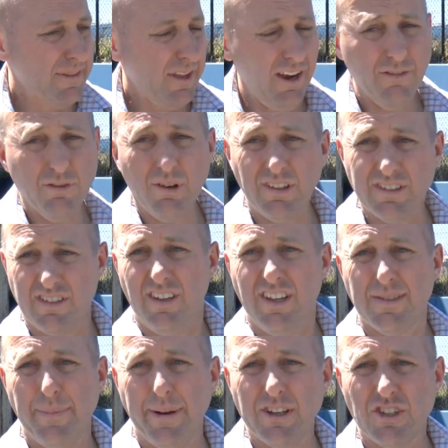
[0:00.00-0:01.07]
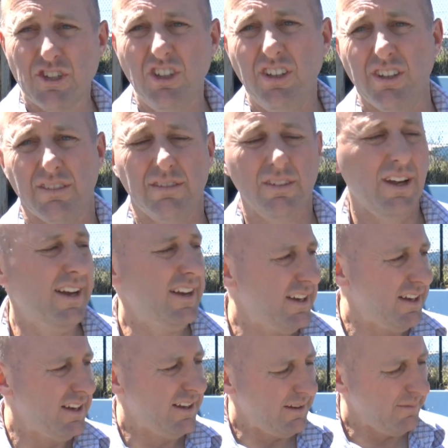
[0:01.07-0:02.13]
Overall, it's a nice bow to shoot.
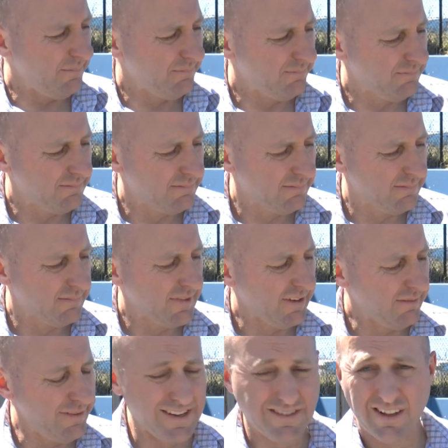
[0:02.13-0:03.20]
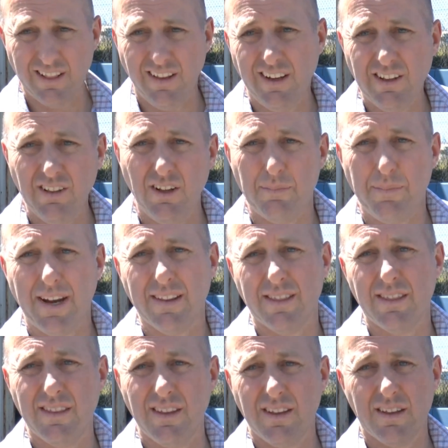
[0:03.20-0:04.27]
In fact, I liked it a lot better
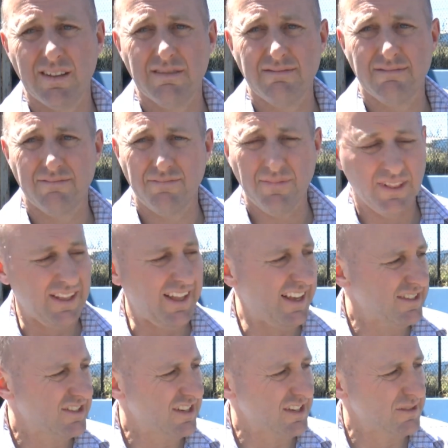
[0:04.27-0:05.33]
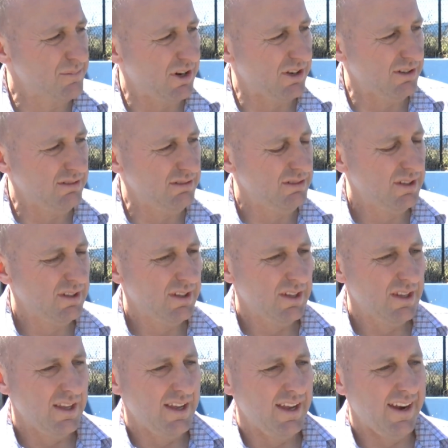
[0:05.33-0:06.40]
than the last year's model,
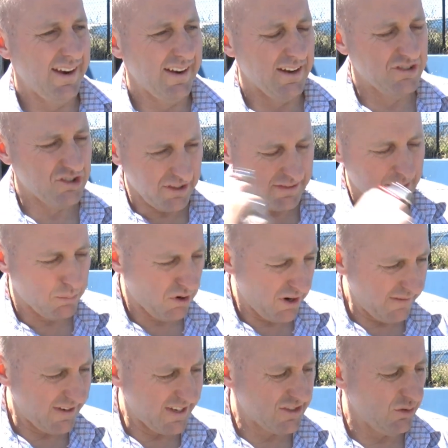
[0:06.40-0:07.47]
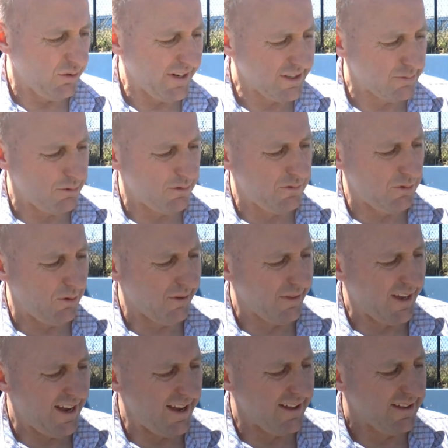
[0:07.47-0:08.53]
and I've shot the previous Hoyts before
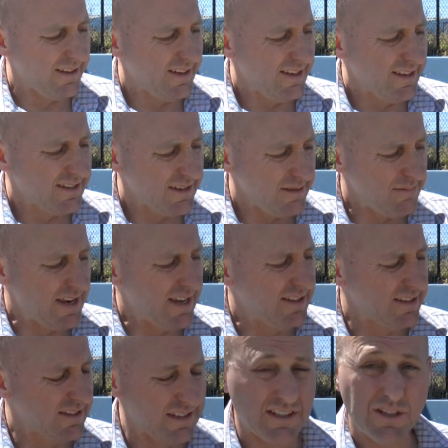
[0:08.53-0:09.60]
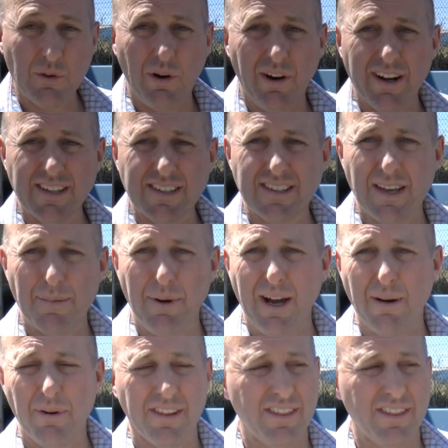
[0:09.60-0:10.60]
that. To me, this is quite a step up.